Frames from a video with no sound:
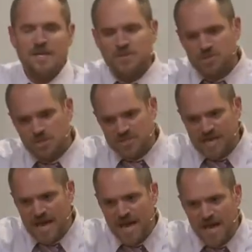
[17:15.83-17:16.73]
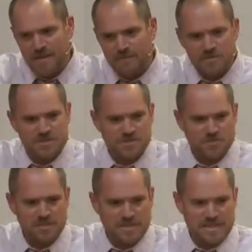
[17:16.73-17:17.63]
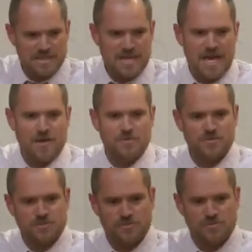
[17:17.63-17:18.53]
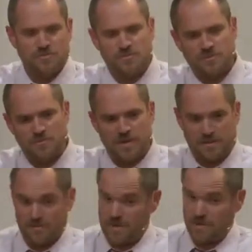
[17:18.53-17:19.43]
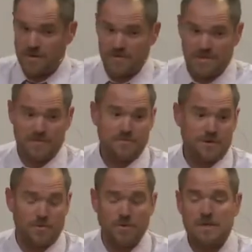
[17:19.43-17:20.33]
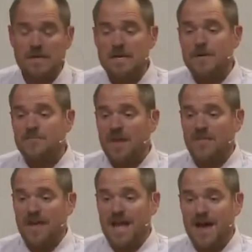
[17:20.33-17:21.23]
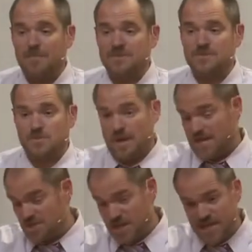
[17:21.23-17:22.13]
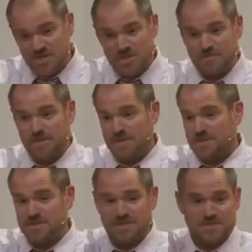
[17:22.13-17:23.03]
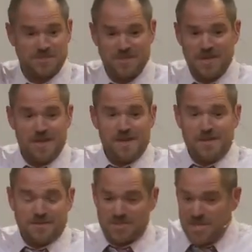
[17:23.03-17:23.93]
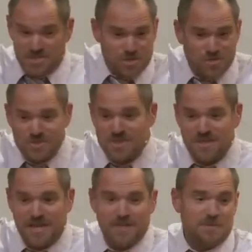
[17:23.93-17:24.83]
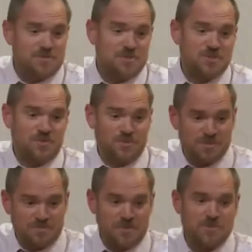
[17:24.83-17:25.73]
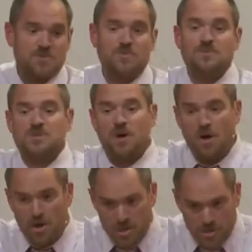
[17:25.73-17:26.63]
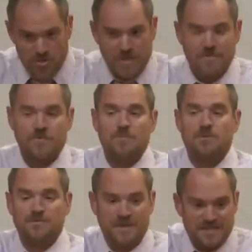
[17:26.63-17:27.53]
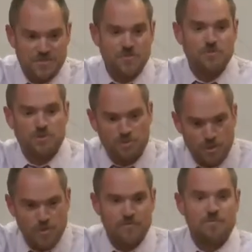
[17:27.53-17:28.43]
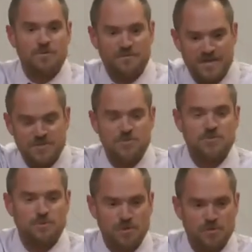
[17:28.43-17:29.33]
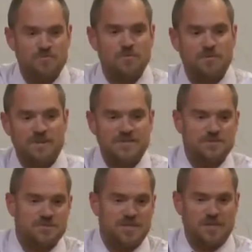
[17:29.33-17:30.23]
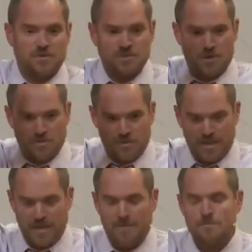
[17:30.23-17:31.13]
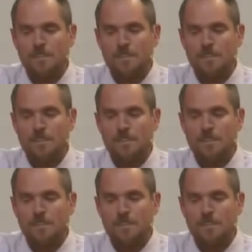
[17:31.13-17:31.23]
Took time for this to really get down to the regular everyday folk. And that happens through education because these teachers in the elementary schools and middle schools and all are learning from professors who learn from professors who learn from professors, and it goes all the way up.